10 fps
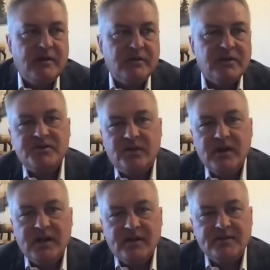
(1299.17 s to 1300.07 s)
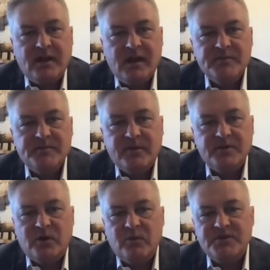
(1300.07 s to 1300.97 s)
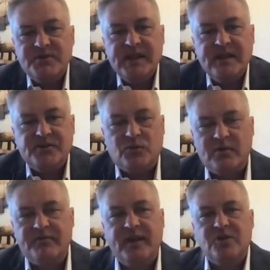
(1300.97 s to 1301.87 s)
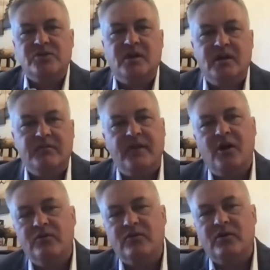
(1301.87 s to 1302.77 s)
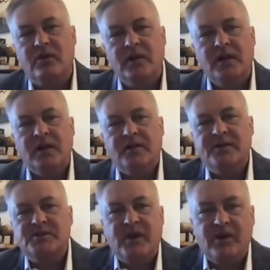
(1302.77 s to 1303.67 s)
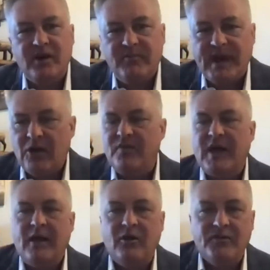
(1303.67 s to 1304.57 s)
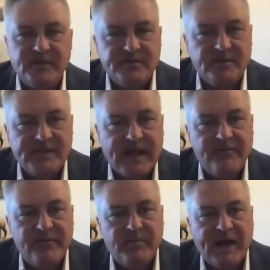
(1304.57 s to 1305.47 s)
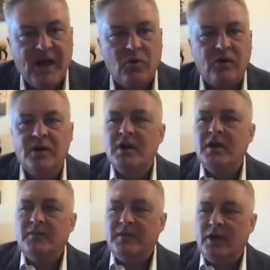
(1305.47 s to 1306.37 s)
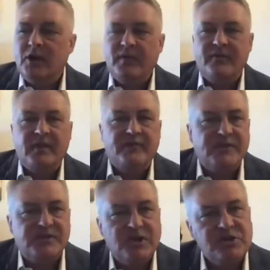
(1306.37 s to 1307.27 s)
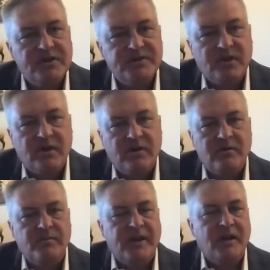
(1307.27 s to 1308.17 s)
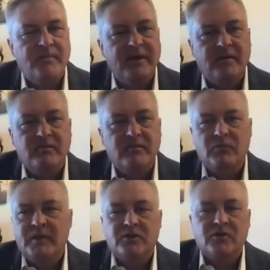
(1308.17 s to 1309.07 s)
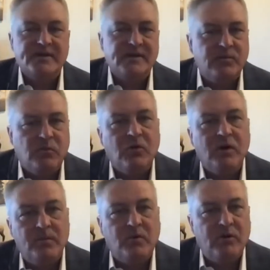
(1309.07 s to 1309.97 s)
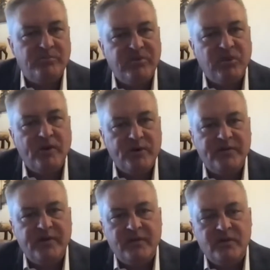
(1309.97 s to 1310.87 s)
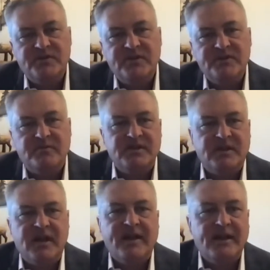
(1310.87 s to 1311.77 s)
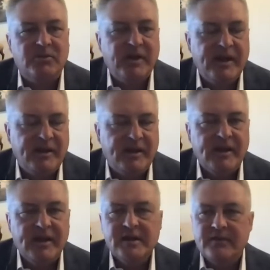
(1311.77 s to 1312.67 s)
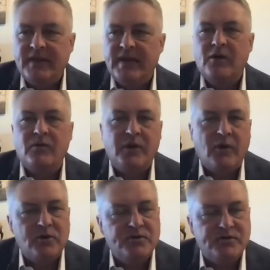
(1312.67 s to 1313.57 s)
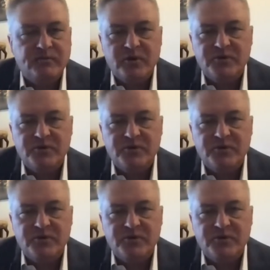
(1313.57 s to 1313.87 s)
concerning at times, because what we're seeing is a reflection of the overall disparity of power. The health systems have the power. The physicians are becoming increasingly more and more employed within those systems and not independent. They don't know who's